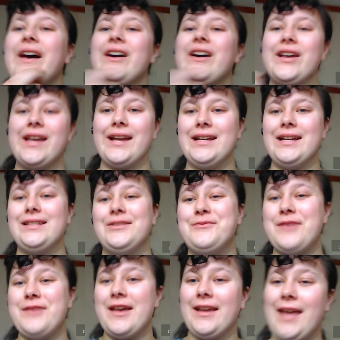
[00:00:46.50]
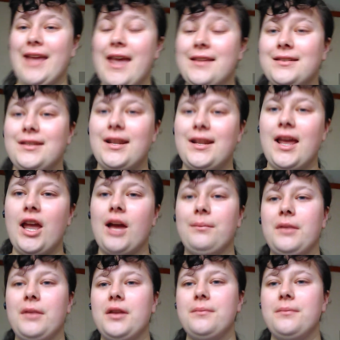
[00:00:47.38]
okay, guys, I'm back, and today
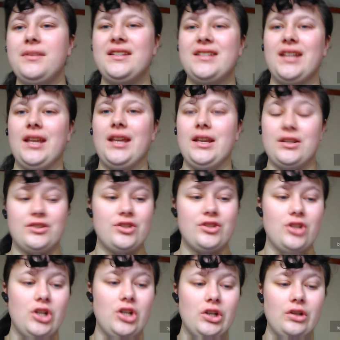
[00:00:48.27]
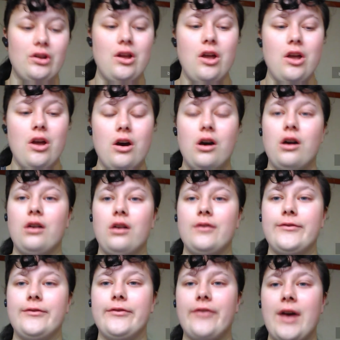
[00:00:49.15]
I'm going to be singing a song
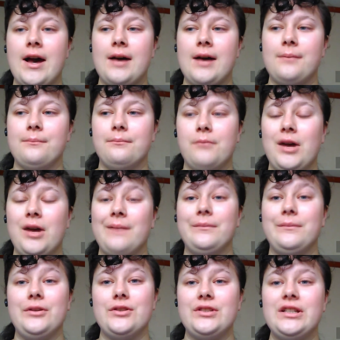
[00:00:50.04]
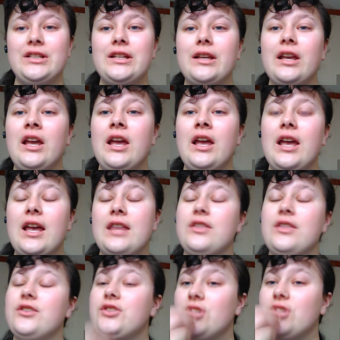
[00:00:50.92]
off um, my music,
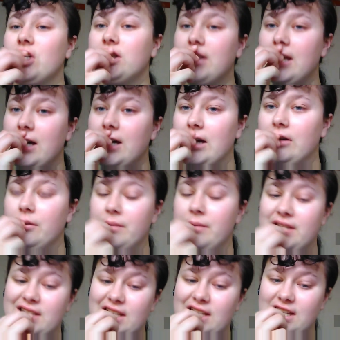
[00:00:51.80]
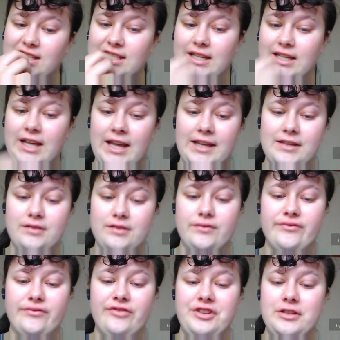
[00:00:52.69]
and the song that I will be singing today
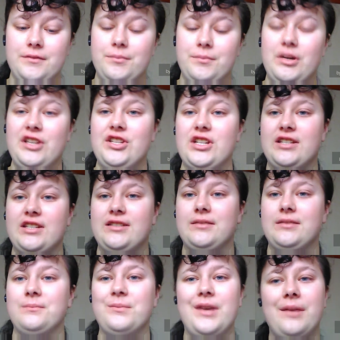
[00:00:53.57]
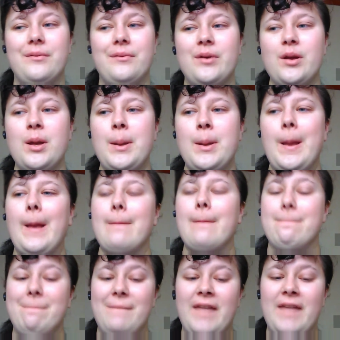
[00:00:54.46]
is "Friends" by Justin Bieber.
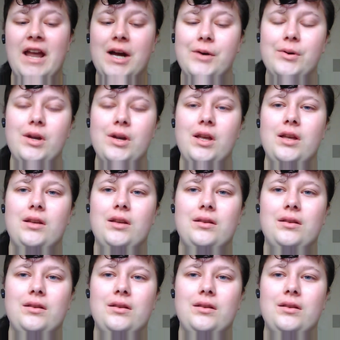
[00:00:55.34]
Now,